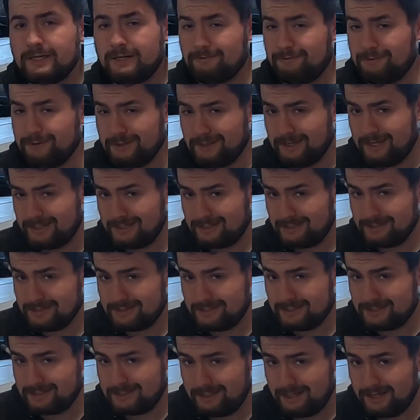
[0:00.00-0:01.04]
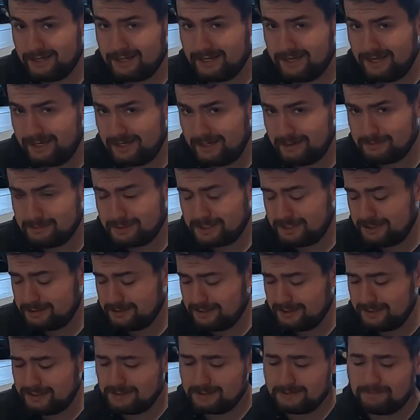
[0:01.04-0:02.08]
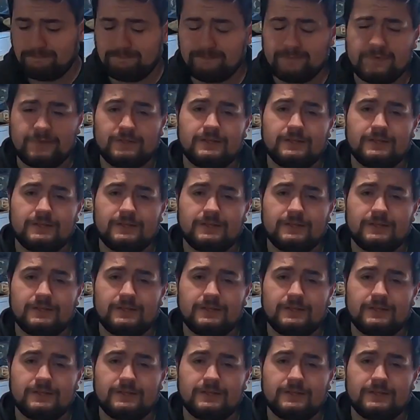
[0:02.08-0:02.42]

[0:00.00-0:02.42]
And for the 1968 Can-Am Series,